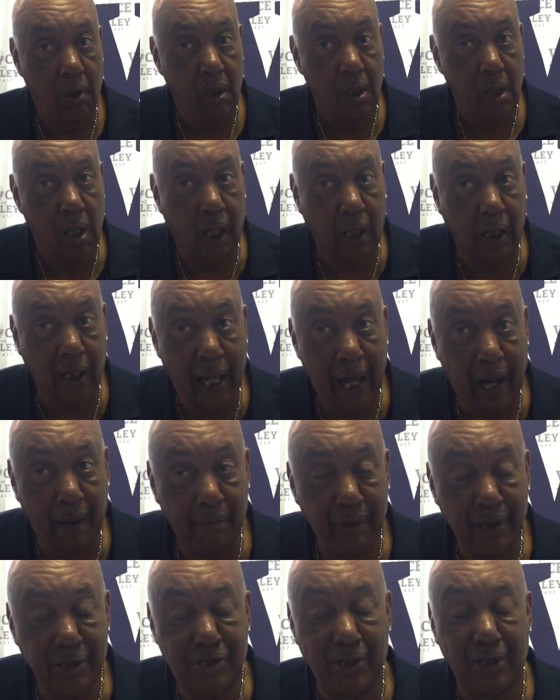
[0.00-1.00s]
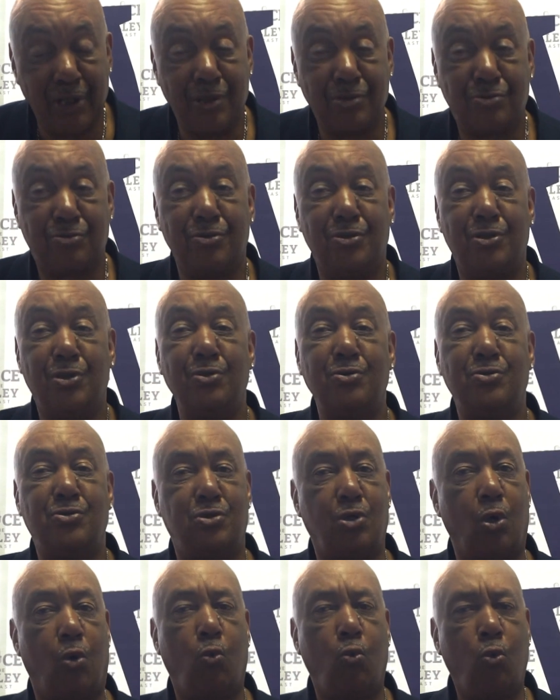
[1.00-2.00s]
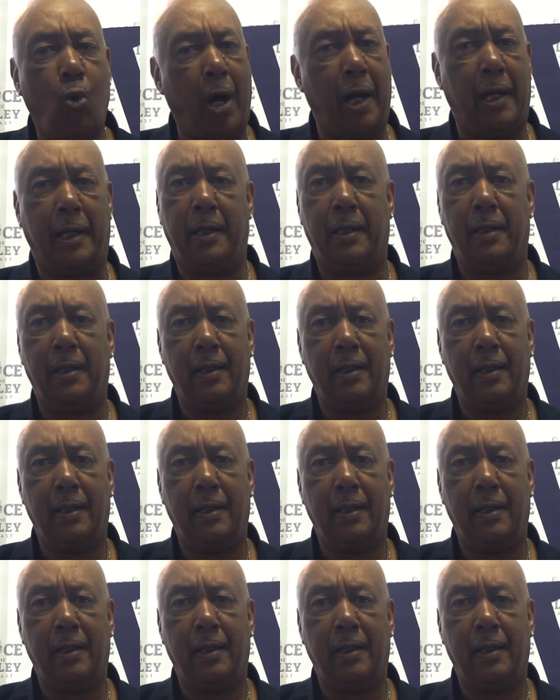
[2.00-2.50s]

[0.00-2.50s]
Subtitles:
allow me to introduce the one